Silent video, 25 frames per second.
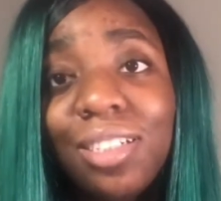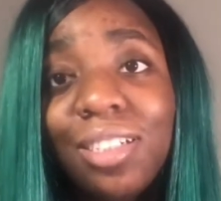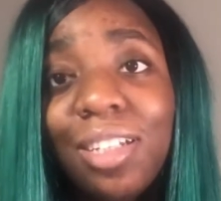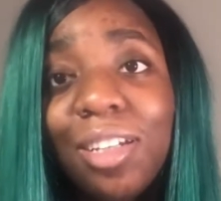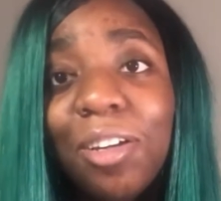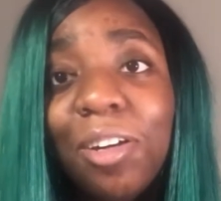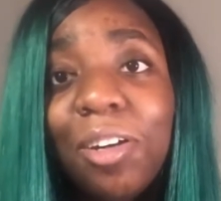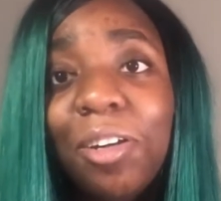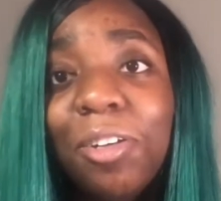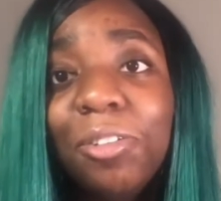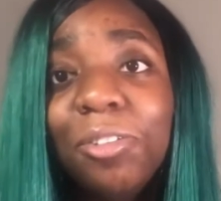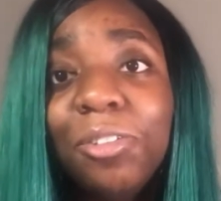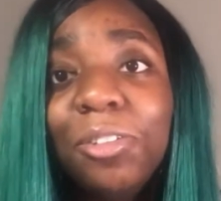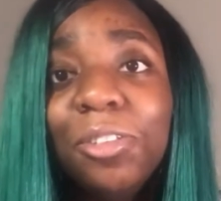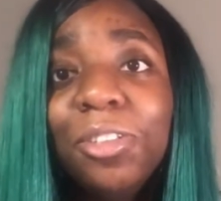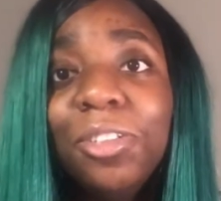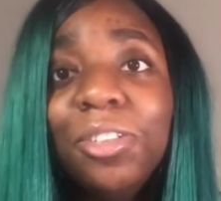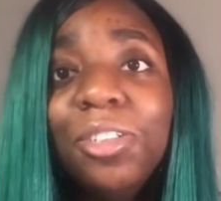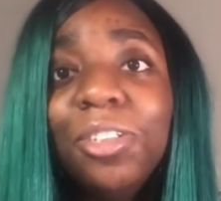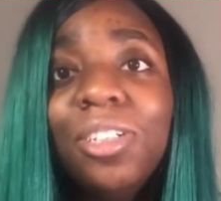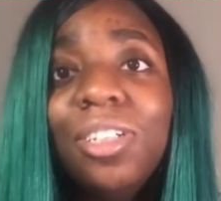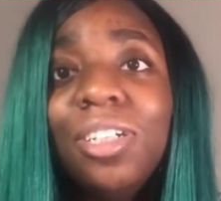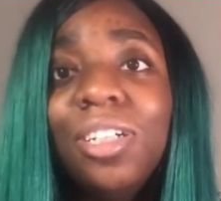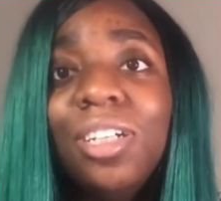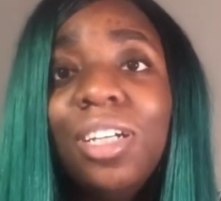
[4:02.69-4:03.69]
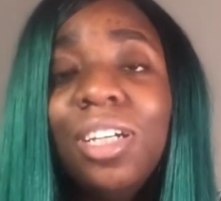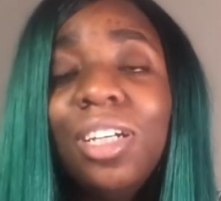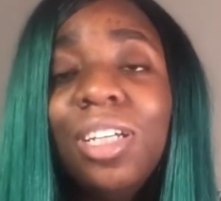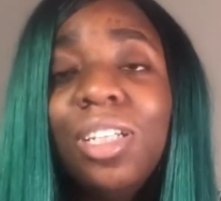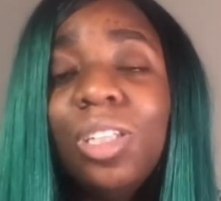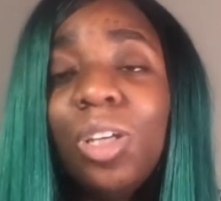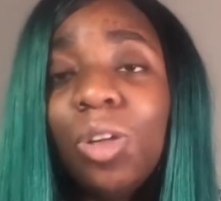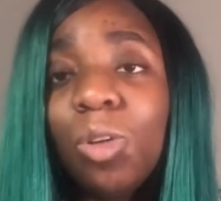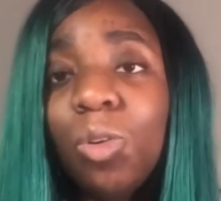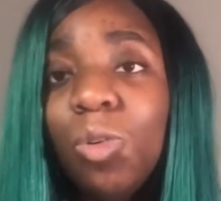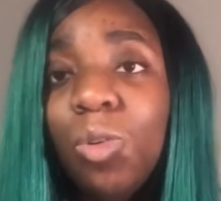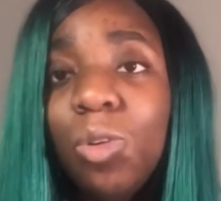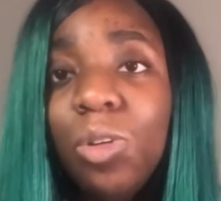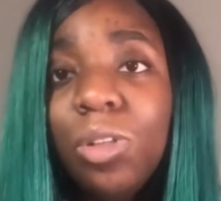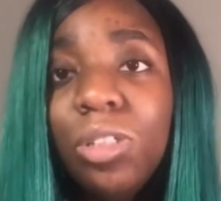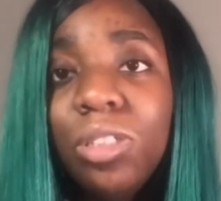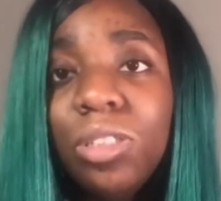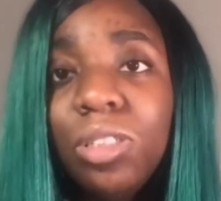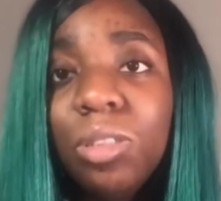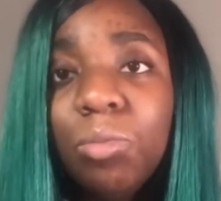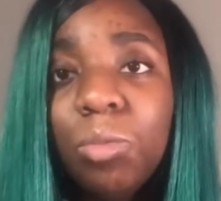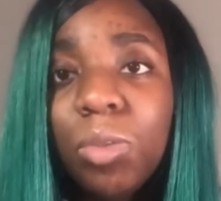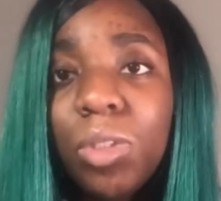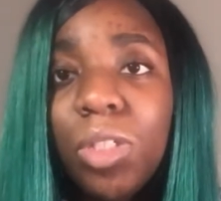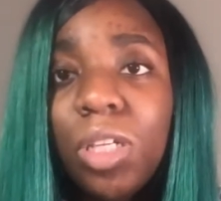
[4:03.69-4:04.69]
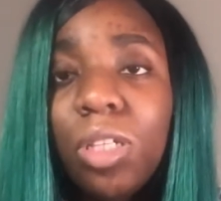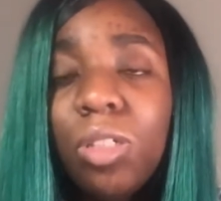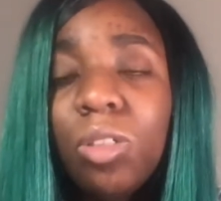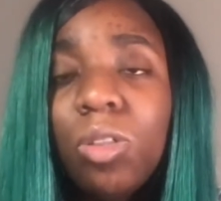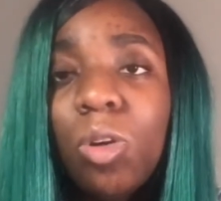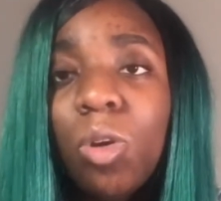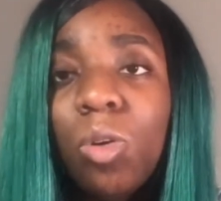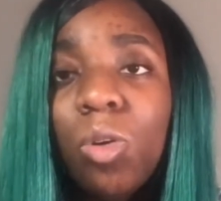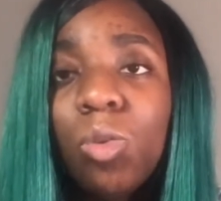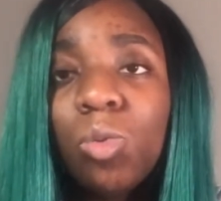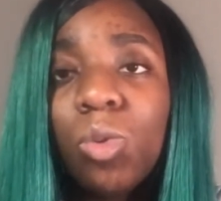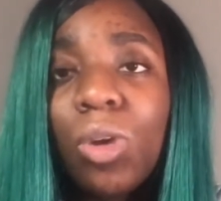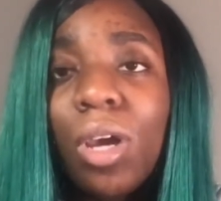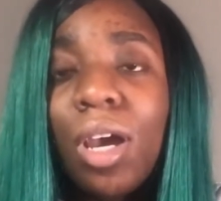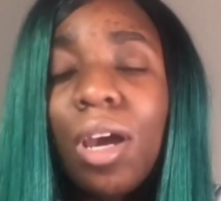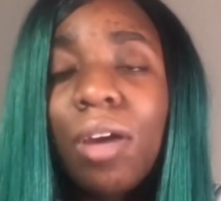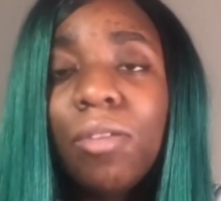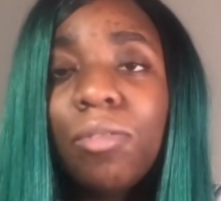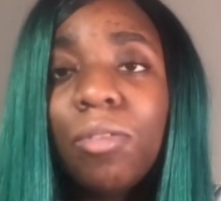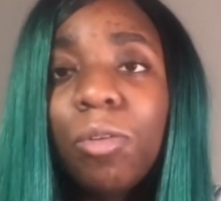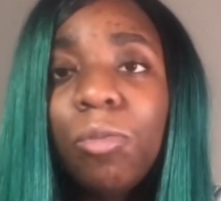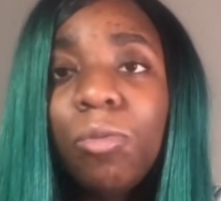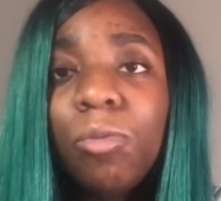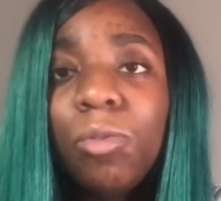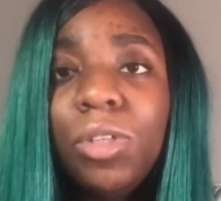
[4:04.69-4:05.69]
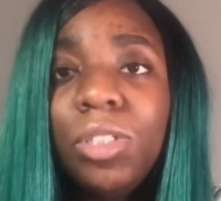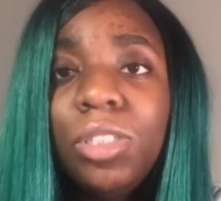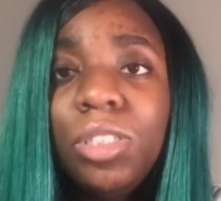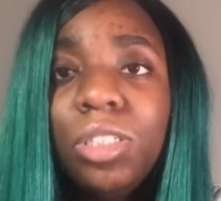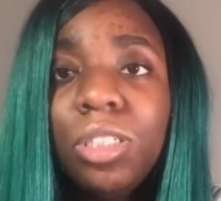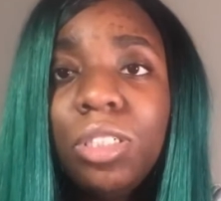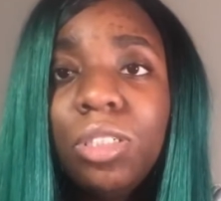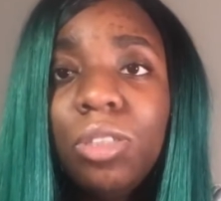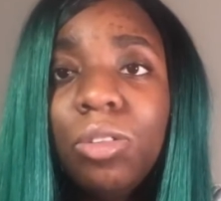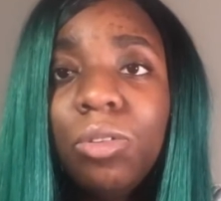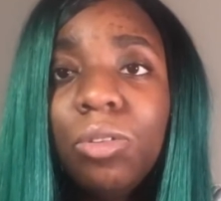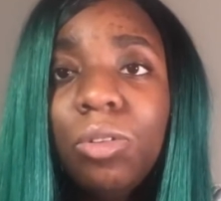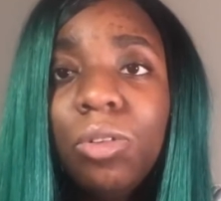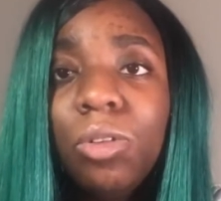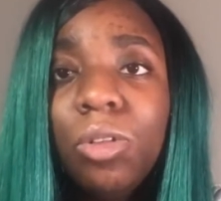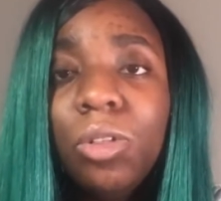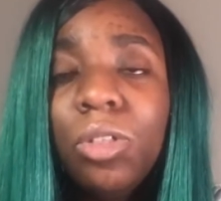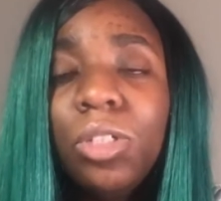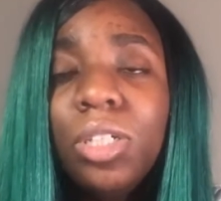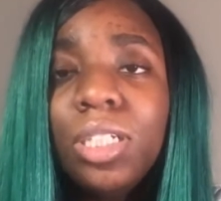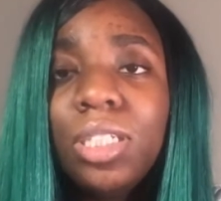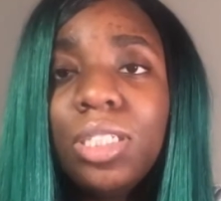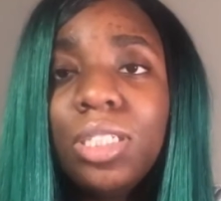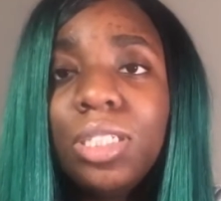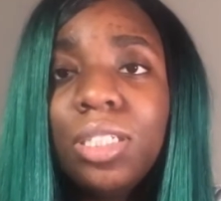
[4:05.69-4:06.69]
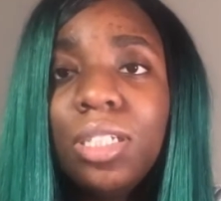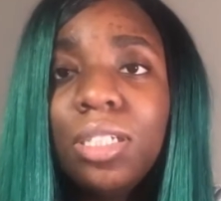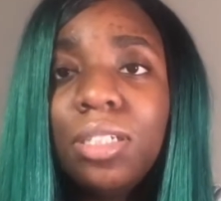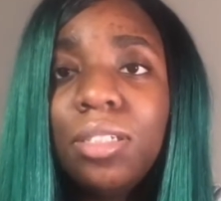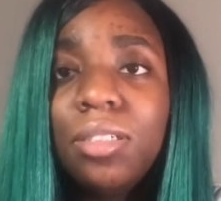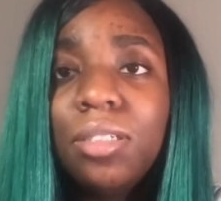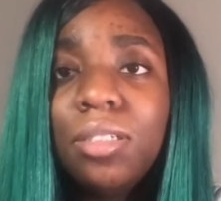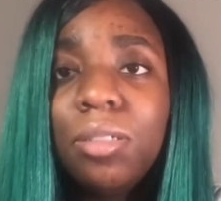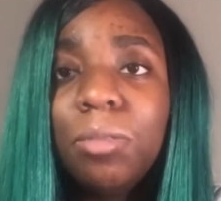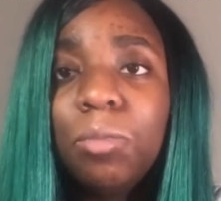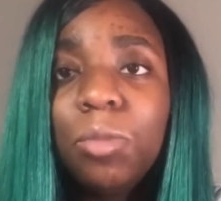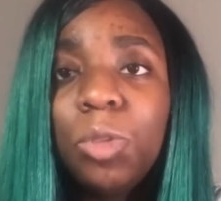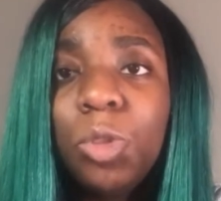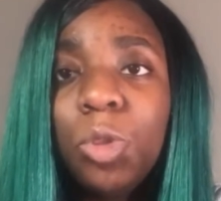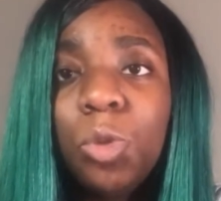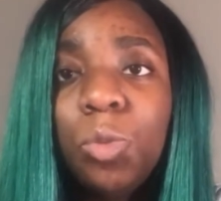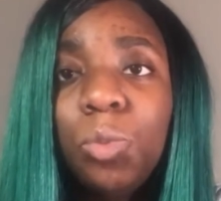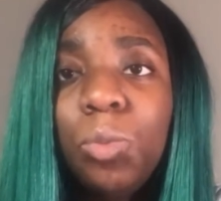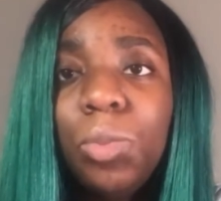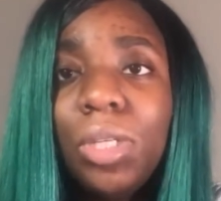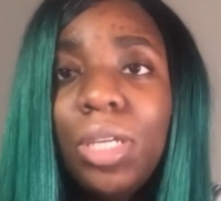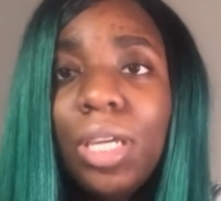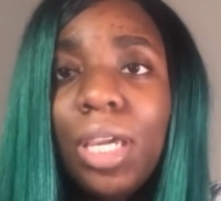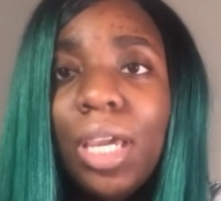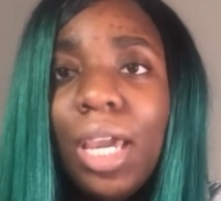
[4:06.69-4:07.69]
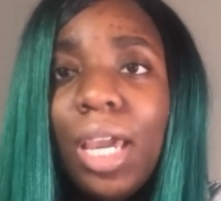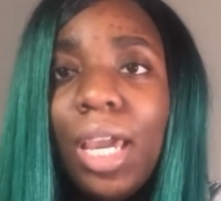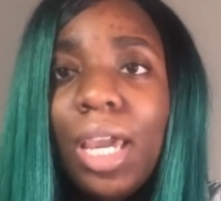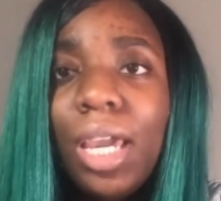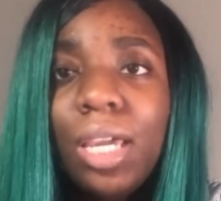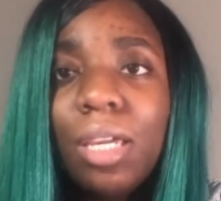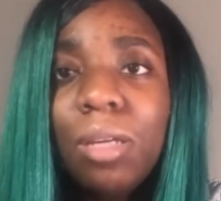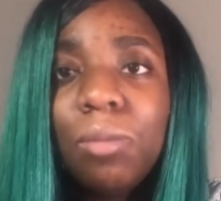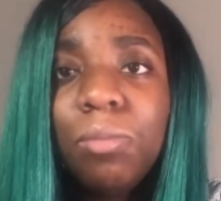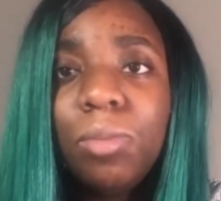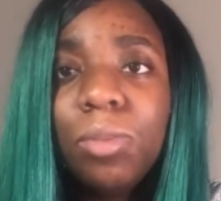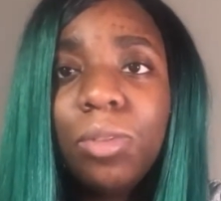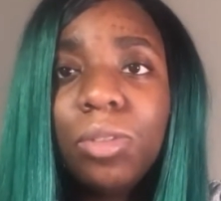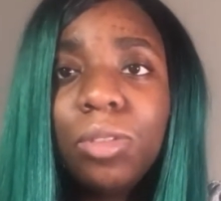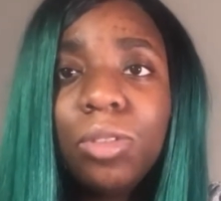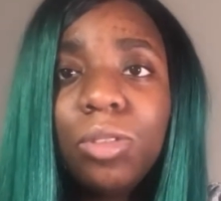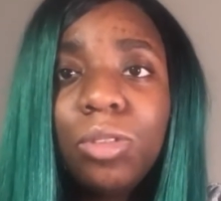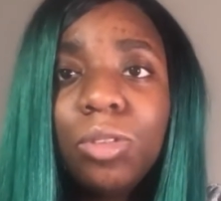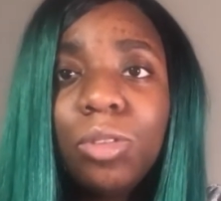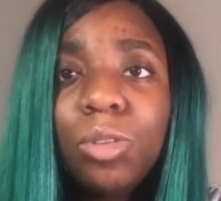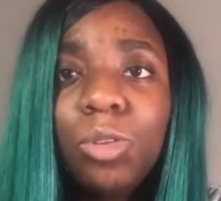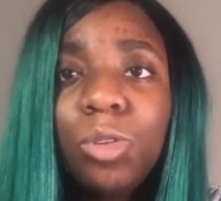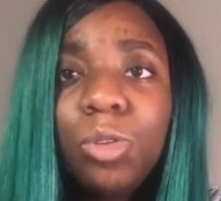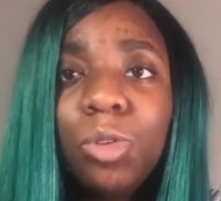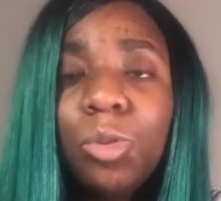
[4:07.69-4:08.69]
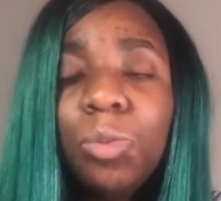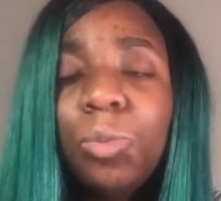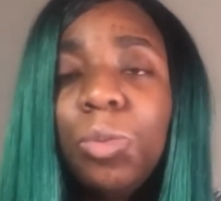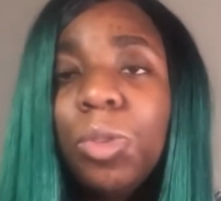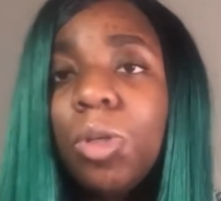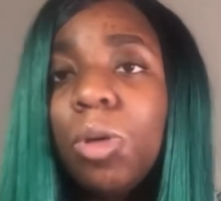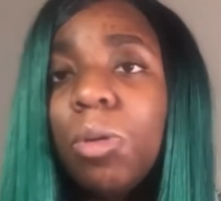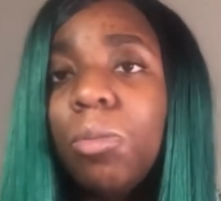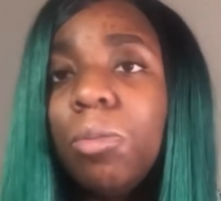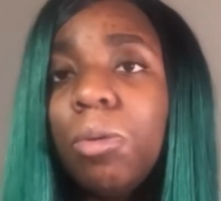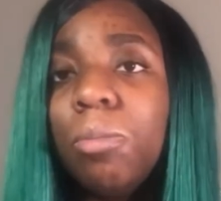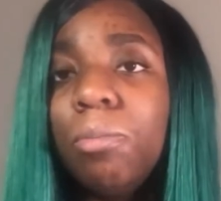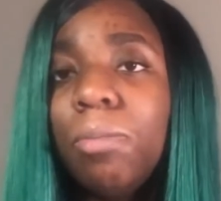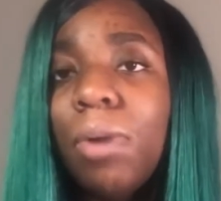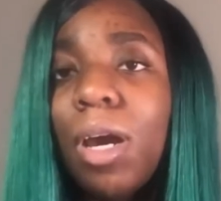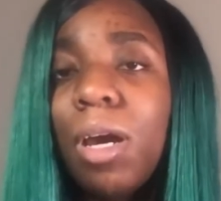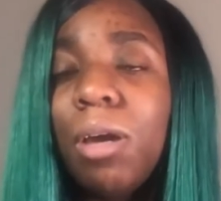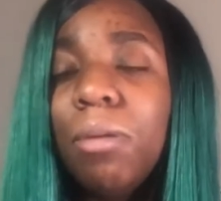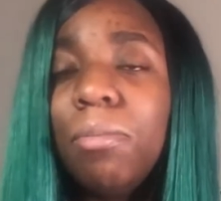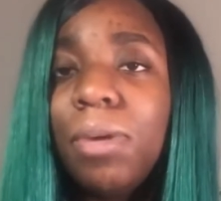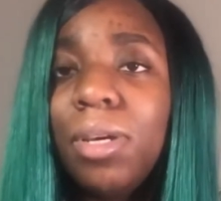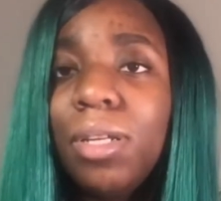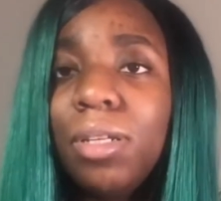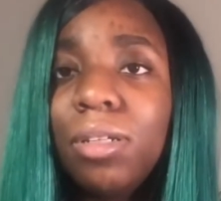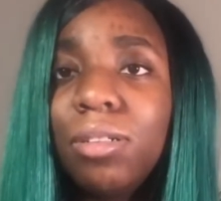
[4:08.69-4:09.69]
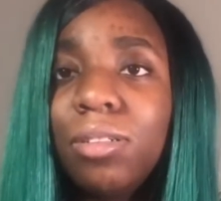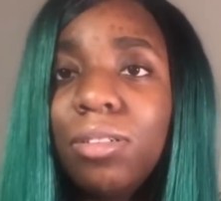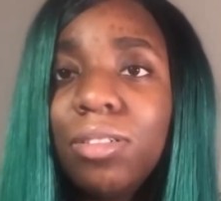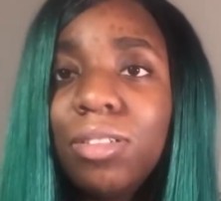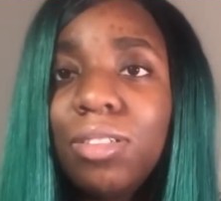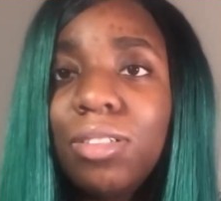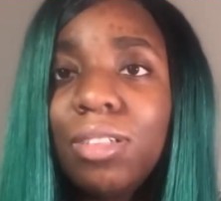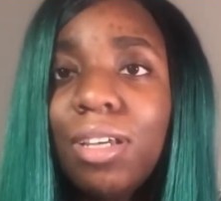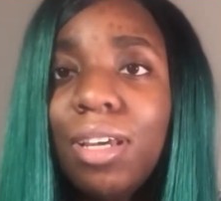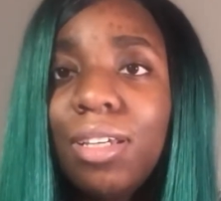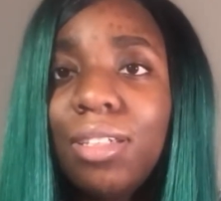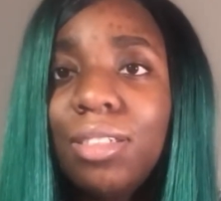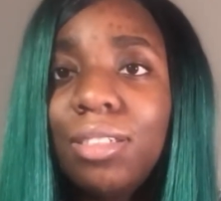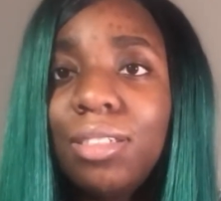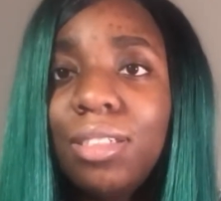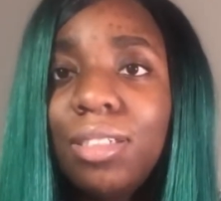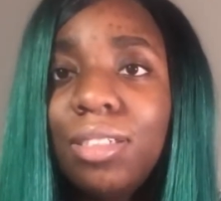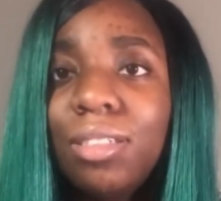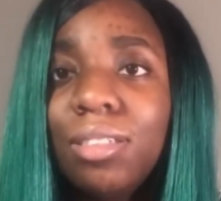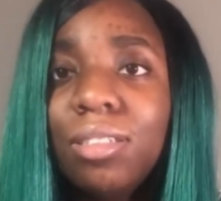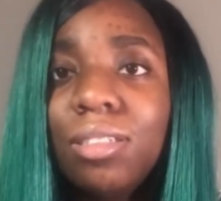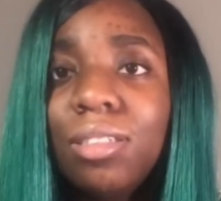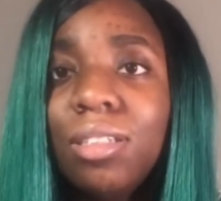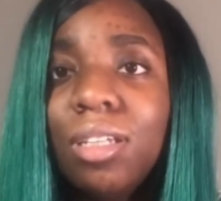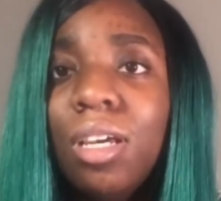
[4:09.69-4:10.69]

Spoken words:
They offer the course, but they don't have a rigid learning system to be able to become a biomedical scientist.